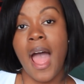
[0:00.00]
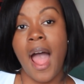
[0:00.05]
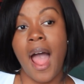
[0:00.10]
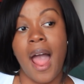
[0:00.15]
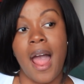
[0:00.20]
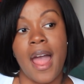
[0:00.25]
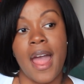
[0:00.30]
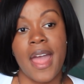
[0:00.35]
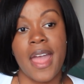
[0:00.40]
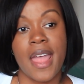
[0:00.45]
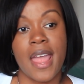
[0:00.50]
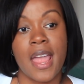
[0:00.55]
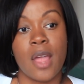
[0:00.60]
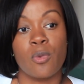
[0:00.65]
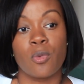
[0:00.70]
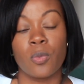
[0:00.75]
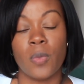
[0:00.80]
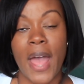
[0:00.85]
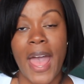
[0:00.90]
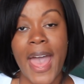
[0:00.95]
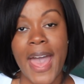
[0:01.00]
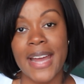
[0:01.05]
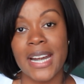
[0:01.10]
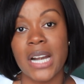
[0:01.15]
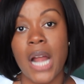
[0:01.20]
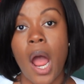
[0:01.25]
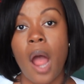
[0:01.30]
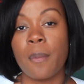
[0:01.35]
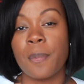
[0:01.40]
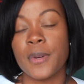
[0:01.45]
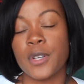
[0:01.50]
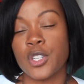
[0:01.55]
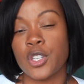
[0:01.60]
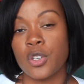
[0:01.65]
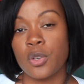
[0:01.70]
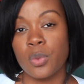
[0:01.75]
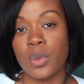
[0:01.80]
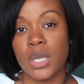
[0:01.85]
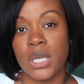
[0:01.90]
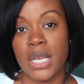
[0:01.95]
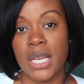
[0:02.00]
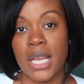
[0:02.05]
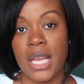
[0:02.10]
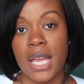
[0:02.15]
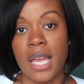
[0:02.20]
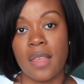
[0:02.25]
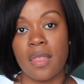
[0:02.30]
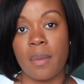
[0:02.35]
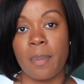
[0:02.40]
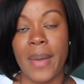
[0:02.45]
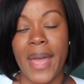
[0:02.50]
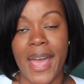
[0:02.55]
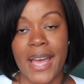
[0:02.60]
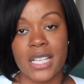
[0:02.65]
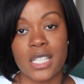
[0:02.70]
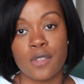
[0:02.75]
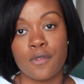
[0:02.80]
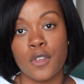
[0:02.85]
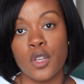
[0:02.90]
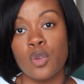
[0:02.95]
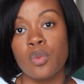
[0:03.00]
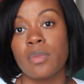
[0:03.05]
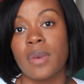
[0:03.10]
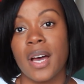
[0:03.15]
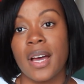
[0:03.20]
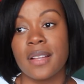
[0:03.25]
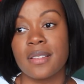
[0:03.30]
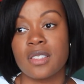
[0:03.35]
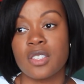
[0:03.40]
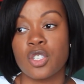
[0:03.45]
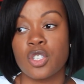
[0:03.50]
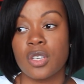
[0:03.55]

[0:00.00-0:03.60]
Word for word: I had an opportunity in the past few months